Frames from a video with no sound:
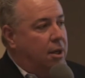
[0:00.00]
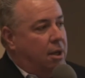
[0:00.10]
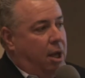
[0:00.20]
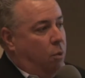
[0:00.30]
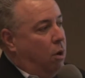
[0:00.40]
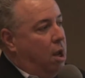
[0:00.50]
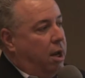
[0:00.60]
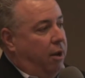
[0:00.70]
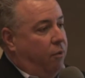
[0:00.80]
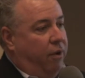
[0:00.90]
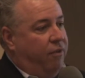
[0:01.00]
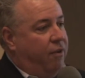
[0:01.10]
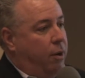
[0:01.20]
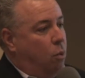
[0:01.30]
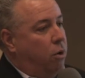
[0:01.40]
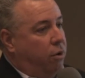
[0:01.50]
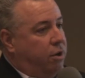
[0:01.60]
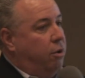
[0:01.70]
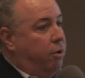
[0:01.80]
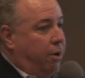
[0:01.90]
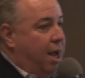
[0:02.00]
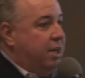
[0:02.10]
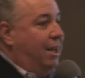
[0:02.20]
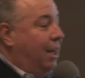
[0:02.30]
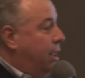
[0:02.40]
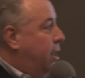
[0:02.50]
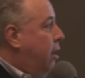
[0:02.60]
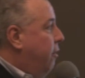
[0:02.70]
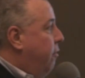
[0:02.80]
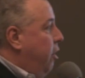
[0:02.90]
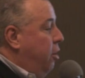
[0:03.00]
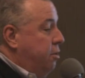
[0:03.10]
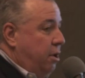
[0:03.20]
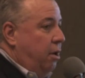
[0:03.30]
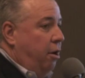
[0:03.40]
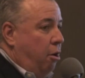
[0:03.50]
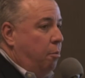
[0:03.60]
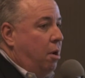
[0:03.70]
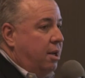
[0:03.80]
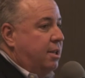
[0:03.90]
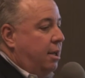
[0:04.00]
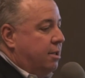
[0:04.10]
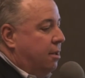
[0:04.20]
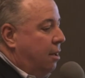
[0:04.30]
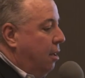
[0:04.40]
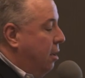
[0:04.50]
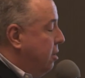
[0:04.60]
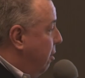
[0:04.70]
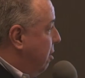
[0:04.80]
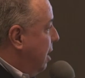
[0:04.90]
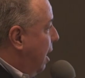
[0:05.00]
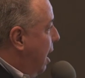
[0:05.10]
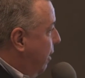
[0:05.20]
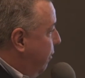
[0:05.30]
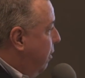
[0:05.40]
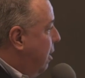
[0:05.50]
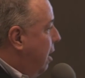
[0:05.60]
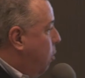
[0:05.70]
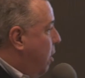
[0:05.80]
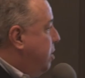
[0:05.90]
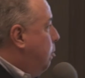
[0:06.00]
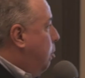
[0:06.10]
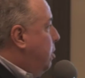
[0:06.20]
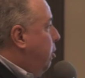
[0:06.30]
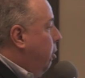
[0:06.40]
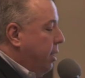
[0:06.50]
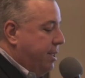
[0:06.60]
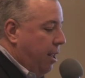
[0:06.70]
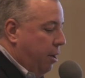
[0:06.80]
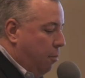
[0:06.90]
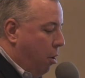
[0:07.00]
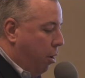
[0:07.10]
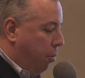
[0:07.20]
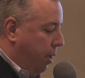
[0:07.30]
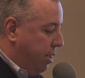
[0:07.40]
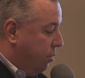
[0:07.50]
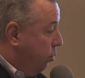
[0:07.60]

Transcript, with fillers: And we're lucky if we find one or two that are actually clean enough for to use in our process. So there's a lot of, lot of questionable material that's out in the marketplace